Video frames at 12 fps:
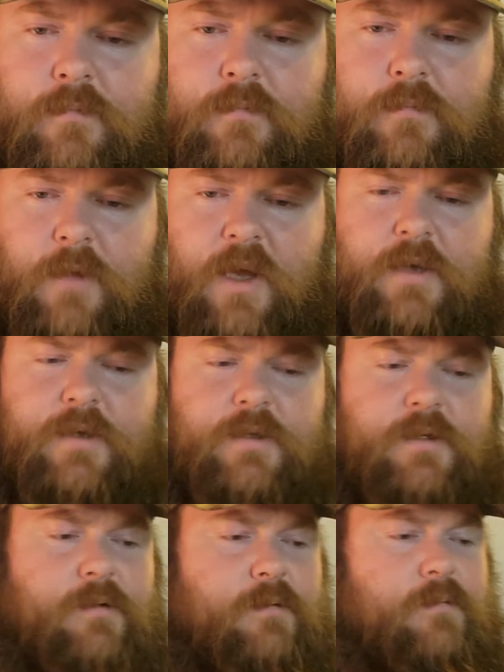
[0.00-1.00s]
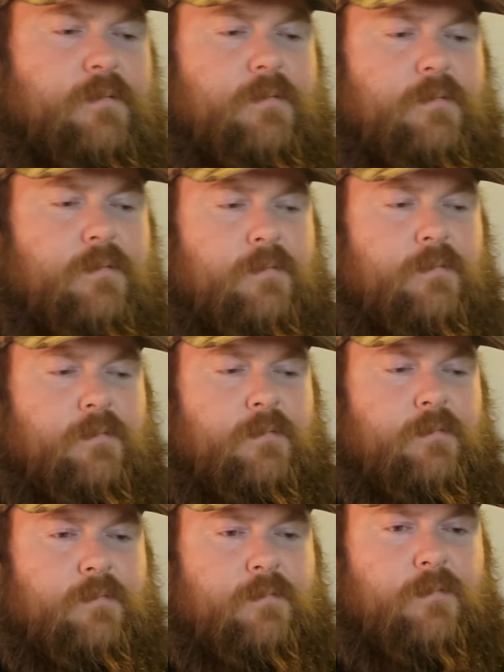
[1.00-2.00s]
Nice.
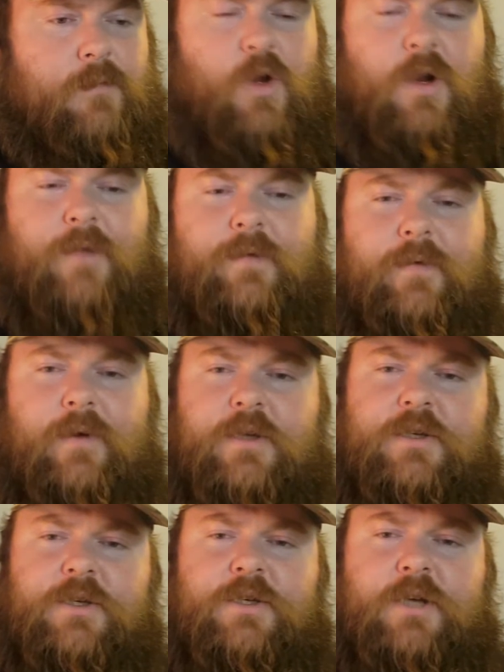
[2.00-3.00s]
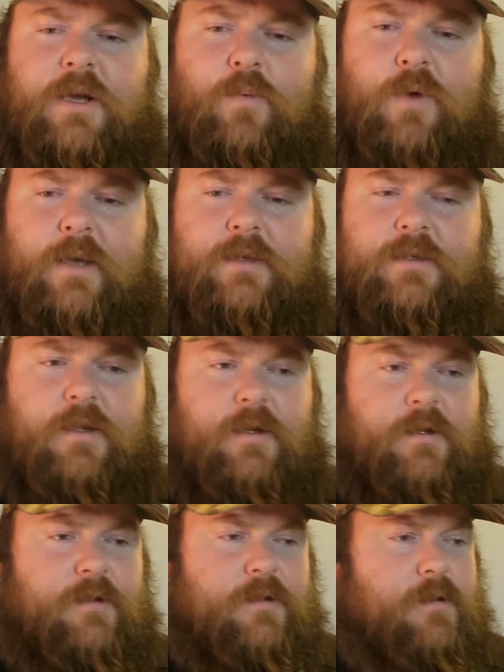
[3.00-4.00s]
You know, I've never actually shot wax
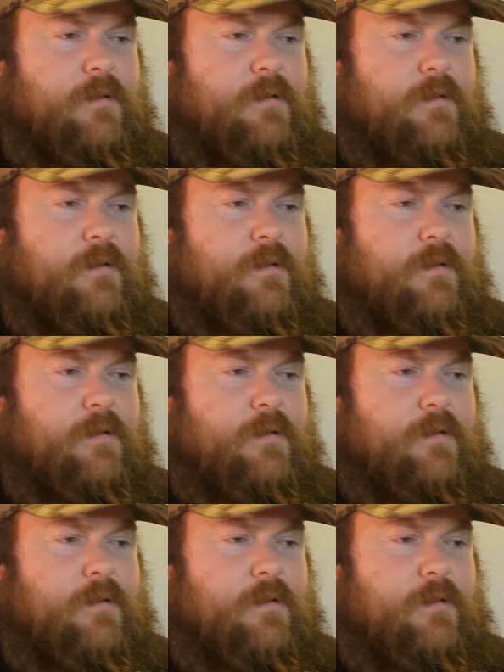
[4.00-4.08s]
slugs.